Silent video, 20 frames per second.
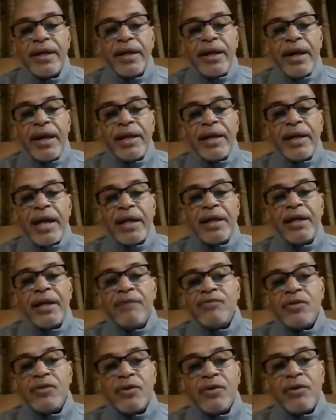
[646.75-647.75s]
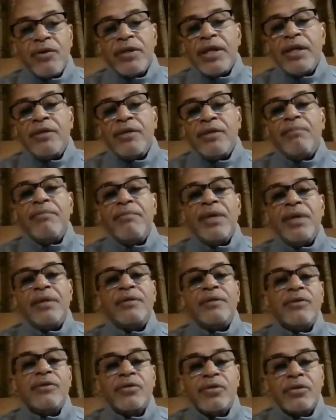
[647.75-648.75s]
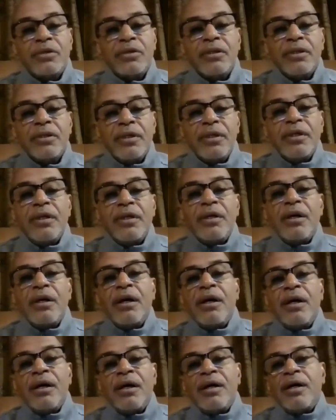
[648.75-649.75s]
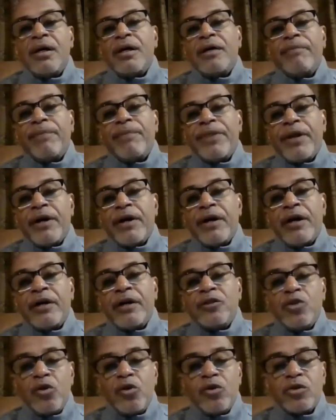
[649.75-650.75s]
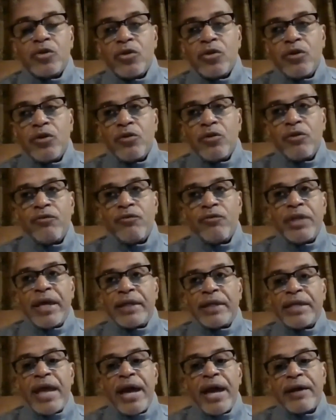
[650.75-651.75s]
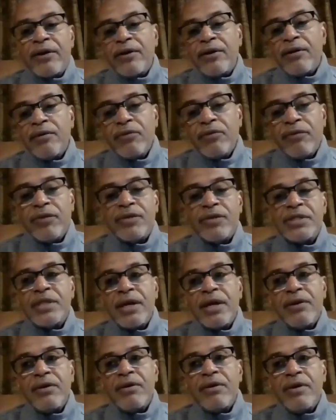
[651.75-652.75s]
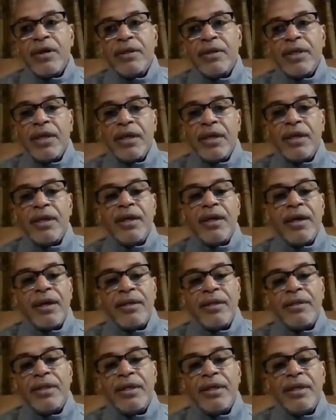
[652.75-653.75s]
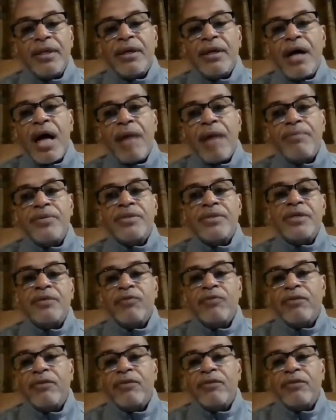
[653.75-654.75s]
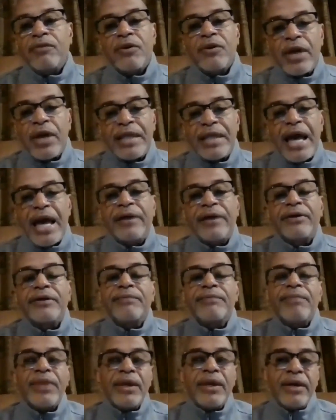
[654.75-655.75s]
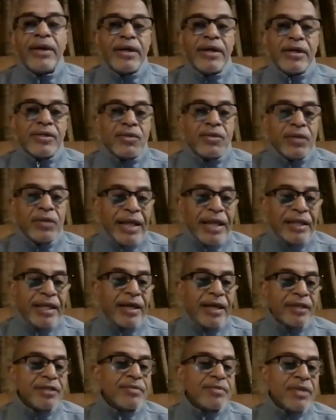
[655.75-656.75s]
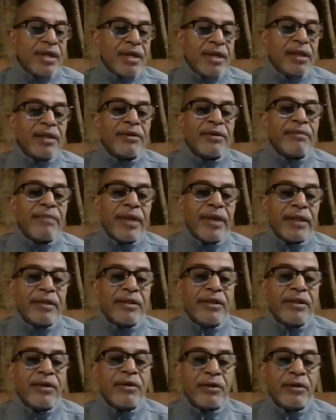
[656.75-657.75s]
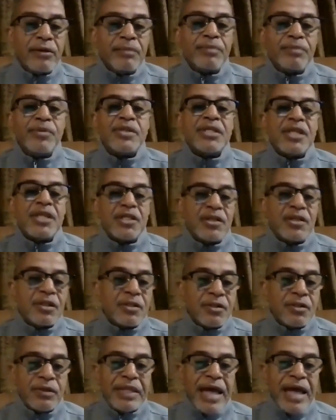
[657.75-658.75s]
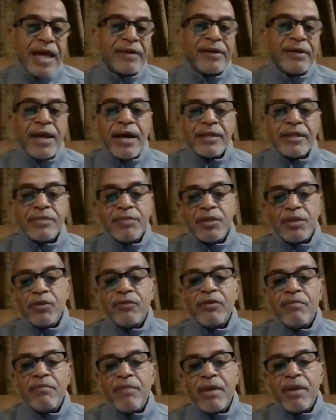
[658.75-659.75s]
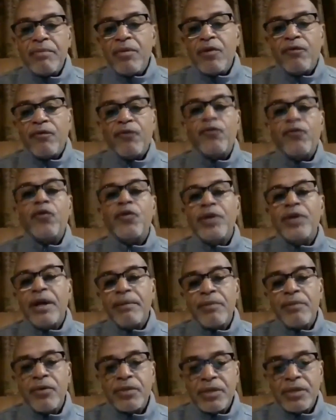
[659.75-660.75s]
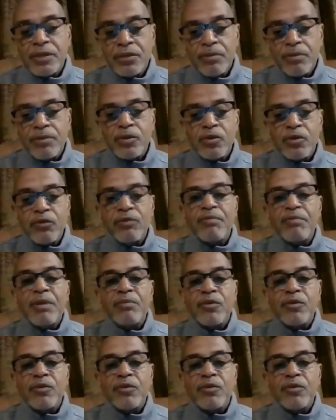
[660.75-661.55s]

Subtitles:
And that leaves you only the middles to look. So you look for the attacker with the setter and the opposite with the other attacker. Mm-hmm. So that tells me a little bit, the position. So that allows me to remember 4 numbers as opposed to remember